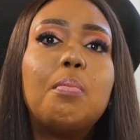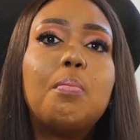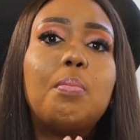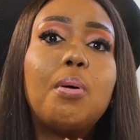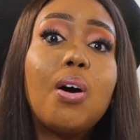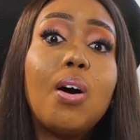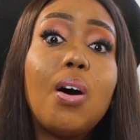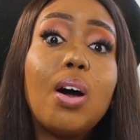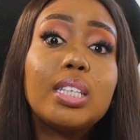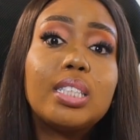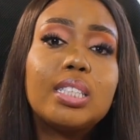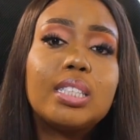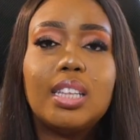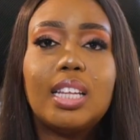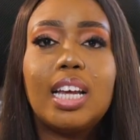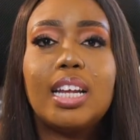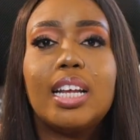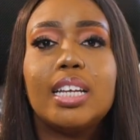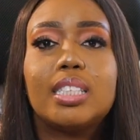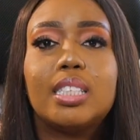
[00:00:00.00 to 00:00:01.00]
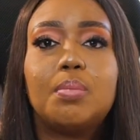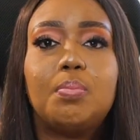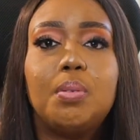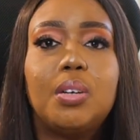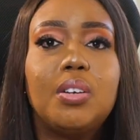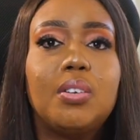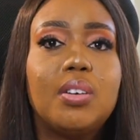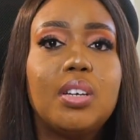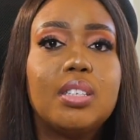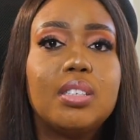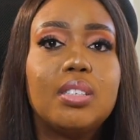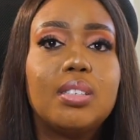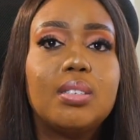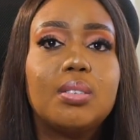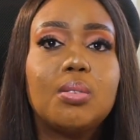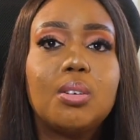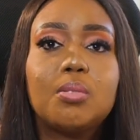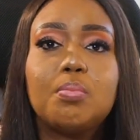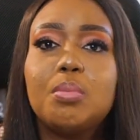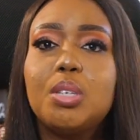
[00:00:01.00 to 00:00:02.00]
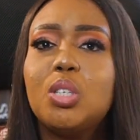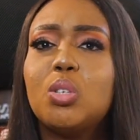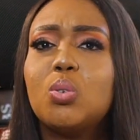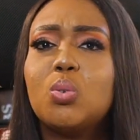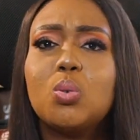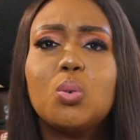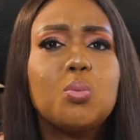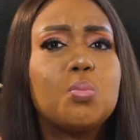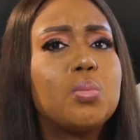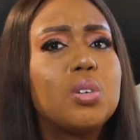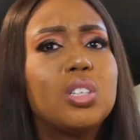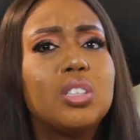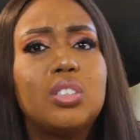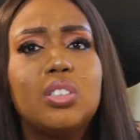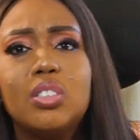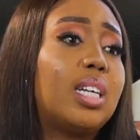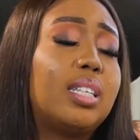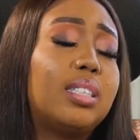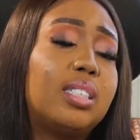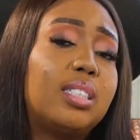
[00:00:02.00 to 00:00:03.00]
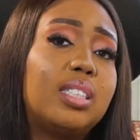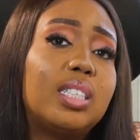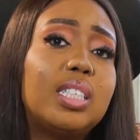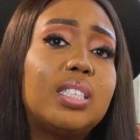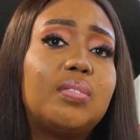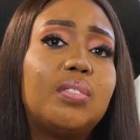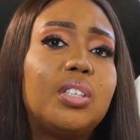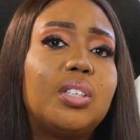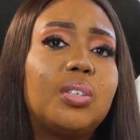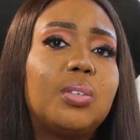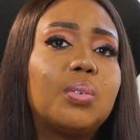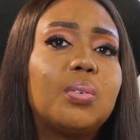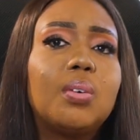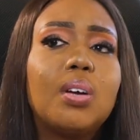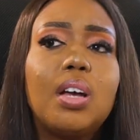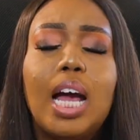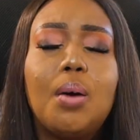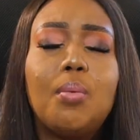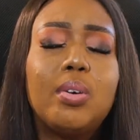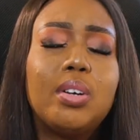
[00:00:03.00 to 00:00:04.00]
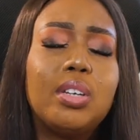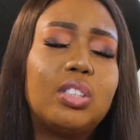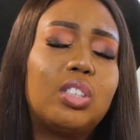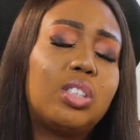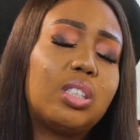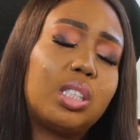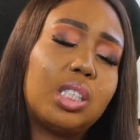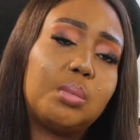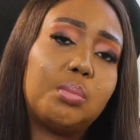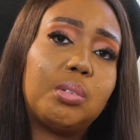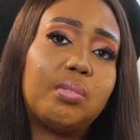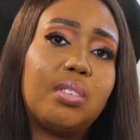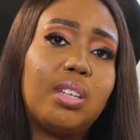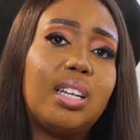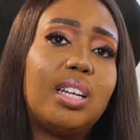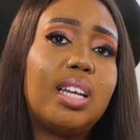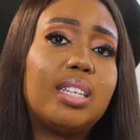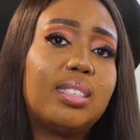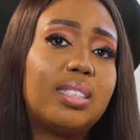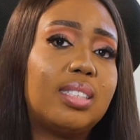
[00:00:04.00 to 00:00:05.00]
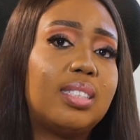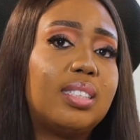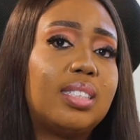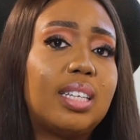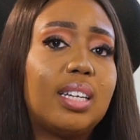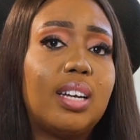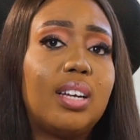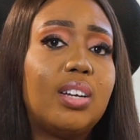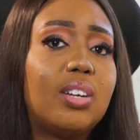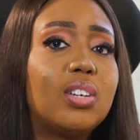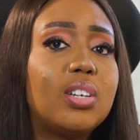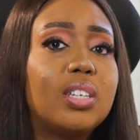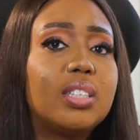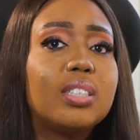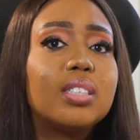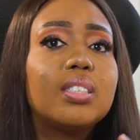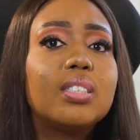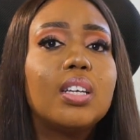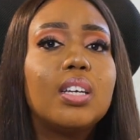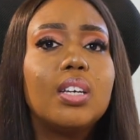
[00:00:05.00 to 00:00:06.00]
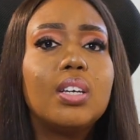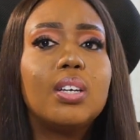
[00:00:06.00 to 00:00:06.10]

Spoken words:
But that experience taught me so much. And in this video, I want to share some of the lessons that I learned.